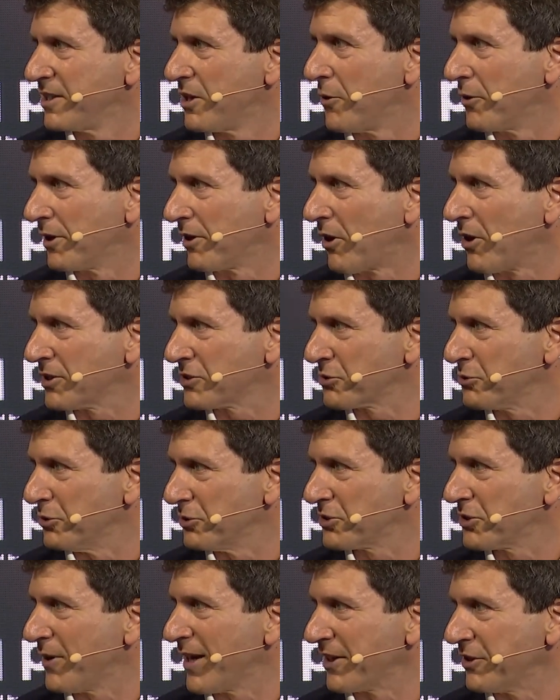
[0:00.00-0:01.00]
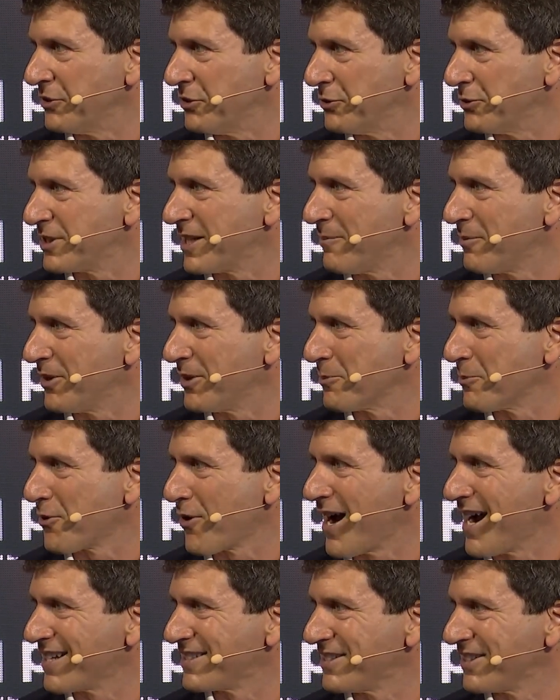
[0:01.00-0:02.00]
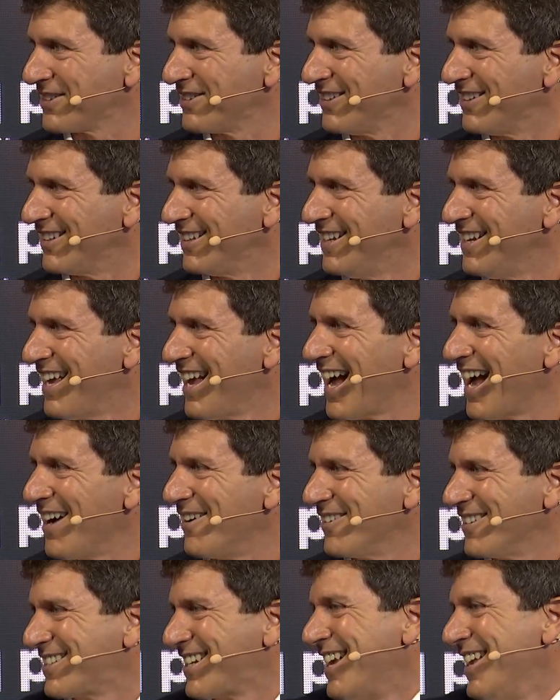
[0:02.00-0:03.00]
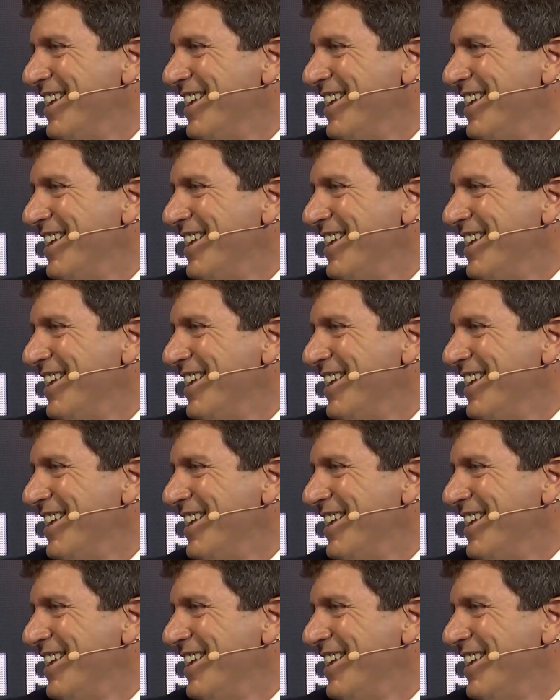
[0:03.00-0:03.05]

going to law school so I could do You're something like Alex practical. Was,